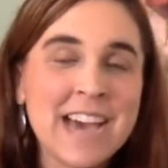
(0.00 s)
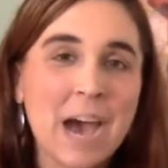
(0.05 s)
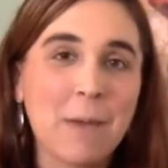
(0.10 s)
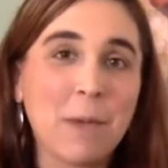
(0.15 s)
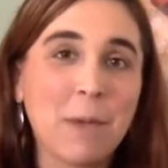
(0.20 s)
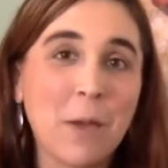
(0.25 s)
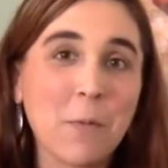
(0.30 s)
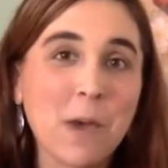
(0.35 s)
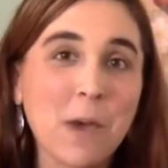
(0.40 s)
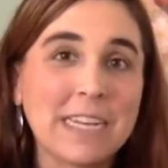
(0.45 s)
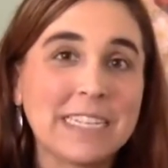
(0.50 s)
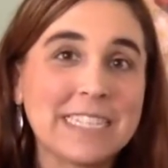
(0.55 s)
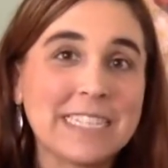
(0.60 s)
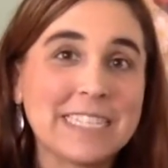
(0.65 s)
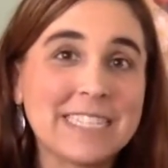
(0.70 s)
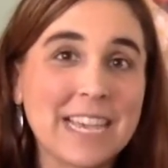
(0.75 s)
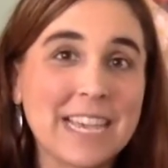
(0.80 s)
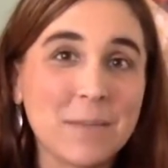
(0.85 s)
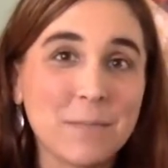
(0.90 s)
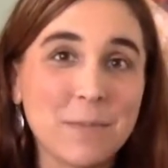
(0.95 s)
I wanted to
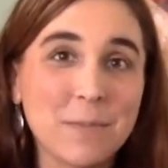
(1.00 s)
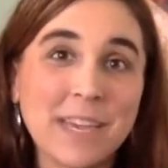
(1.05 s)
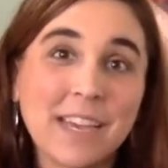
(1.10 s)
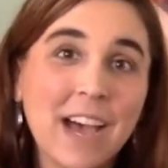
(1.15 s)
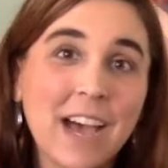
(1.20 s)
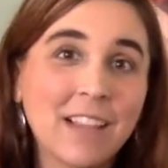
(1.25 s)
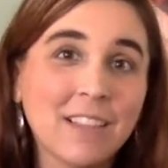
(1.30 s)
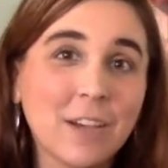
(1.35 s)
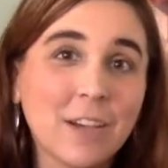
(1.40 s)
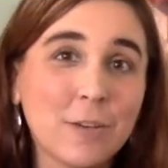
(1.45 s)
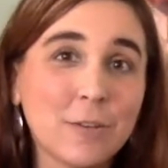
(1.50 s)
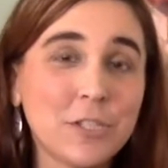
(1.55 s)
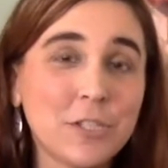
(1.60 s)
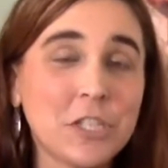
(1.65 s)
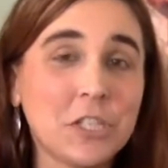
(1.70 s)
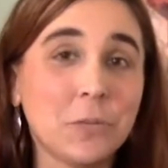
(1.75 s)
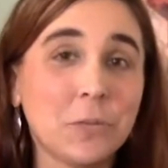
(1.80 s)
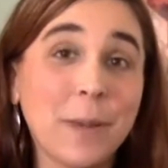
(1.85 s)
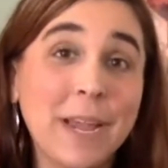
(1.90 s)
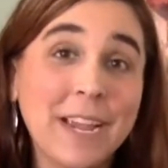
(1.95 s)
say a big hello
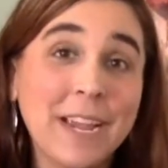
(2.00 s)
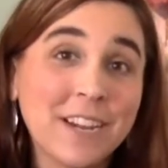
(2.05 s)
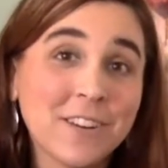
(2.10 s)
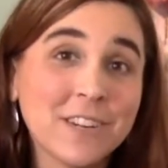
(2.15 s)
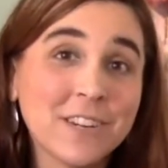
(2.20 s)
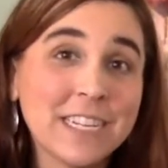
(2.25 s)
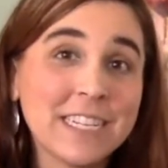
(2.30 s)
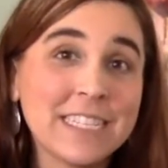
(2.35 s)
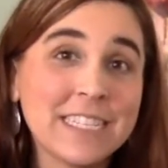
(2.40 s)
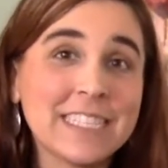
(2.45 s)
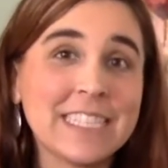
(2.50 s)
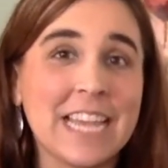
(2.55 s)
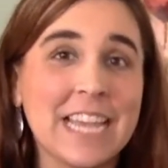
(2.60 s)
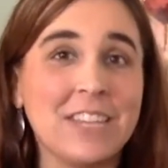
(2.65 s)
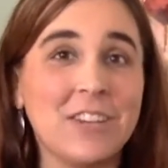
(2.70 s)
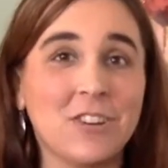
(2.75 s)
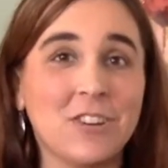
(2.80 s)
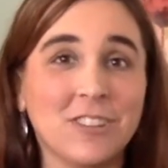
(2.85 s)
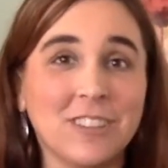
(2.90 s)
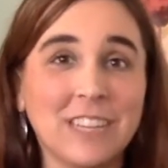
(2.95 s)
to your parents
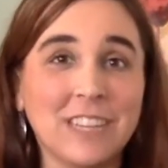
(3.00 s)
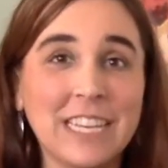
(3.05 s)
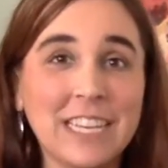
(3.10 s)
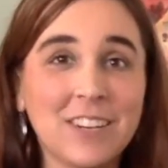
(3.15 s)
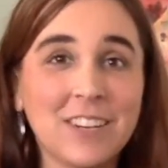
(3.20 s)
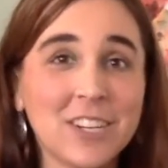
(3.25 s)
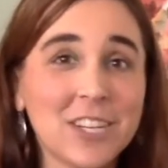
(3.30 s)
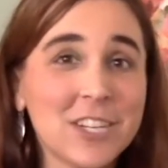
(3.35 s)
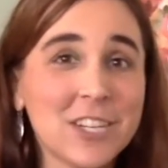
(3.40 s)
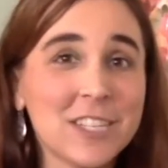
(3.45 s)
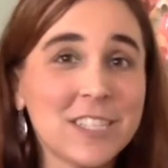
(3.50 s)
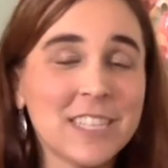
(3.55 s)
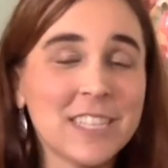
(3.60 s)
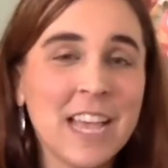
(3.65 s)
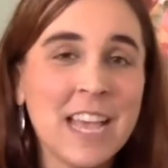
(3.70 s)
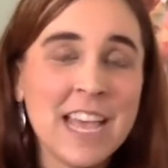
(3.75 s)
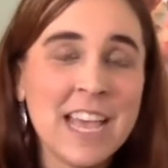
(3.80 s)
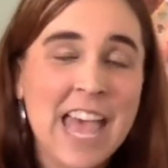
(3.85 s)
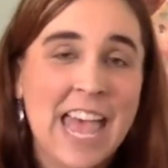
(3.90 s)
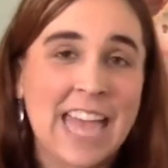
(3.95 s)
and your leaders
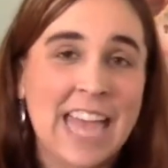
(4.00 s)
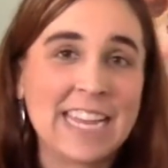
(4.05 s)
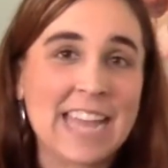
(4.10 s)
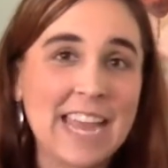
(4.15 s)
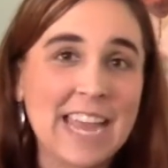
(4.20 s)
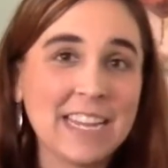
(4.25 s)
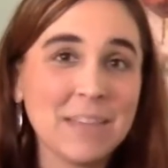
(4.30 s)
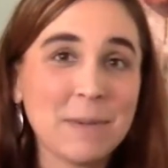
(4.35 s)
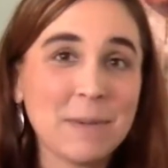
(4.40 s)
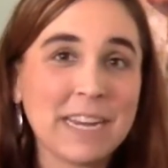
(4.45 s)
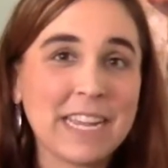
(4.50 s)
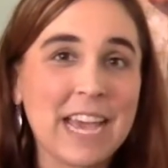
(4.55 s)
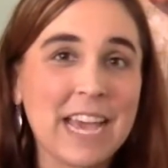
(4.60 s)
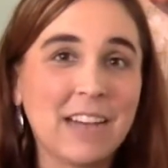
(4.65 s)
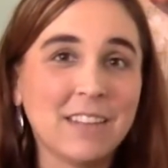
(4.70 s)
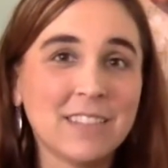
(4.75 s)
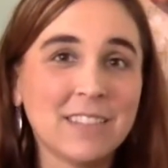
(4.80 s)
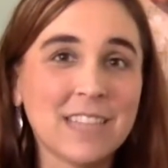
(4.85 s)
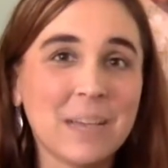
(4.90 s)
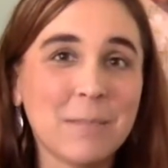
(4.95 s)
and anybody
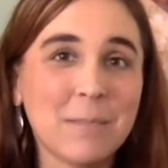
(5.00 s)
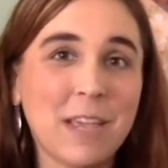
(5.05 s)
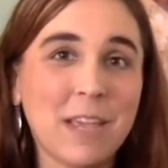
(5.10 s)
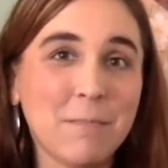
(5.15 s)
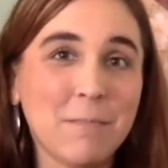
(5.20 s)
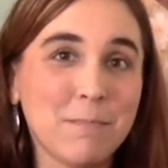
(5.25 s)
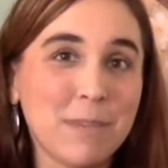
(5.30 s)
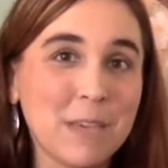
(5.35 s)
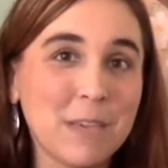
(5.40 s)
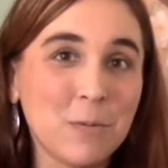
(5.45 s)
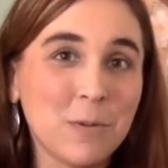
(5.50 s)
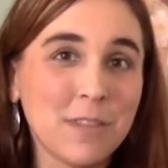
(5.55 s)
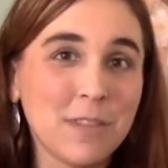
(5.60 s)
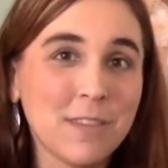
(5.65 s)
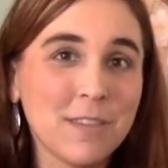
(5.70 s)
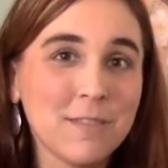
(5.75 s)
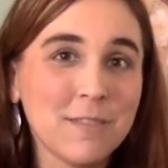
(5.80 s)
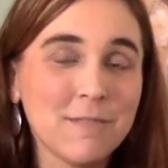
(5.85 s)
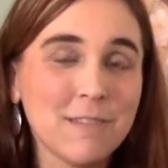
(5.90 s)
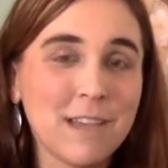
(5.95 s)
else that might be with
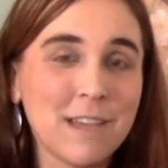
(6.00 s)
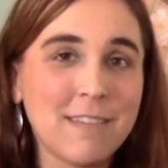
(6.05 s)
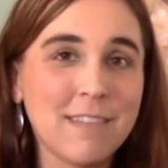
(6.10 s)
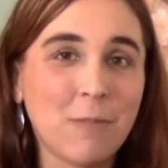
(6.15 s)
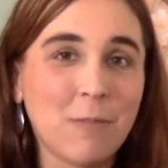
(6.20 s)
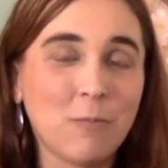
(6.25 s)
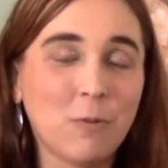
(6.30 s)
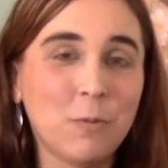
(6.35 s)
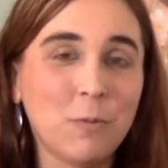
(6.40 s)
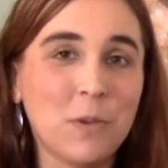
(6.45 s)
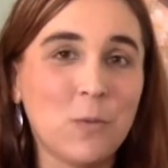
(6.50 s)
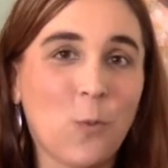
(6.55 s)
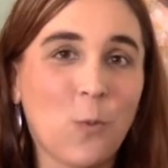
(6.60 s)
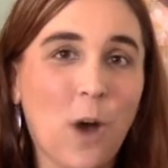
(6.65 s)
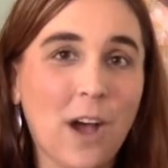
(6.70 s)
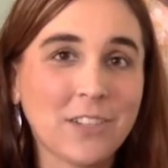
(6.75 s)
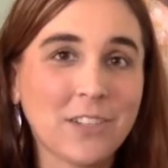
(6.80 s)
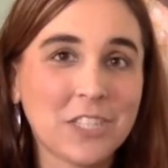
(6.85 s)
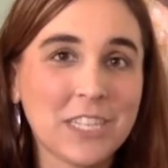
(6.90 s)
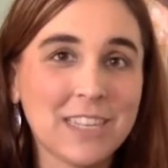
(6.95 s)
you and that will be
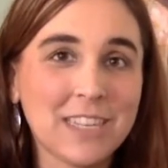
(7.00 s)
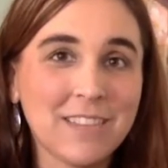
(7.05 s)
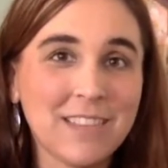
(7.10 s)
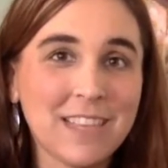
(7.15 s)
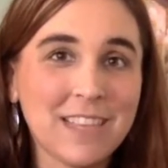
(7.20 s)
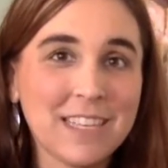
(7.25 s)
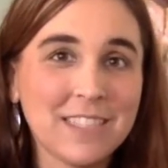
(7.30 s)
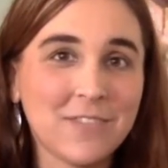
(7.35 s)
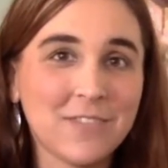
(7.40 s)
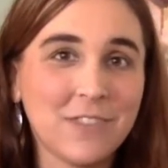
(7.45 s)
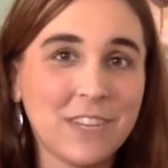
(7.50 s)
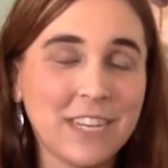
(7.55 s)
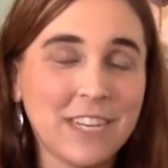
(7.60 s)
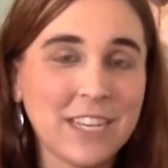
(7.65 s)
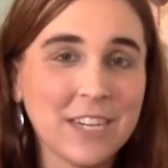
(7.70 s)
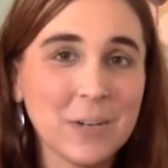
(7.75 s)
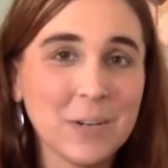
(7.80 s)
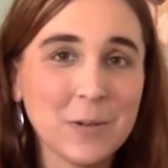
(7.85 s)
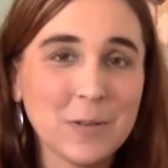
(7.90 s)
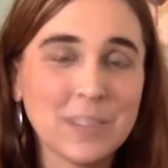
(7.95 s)
watching these
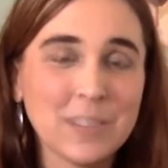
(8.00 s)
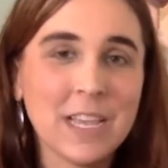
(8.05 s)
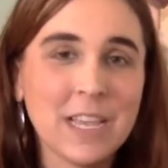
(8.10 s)
videos.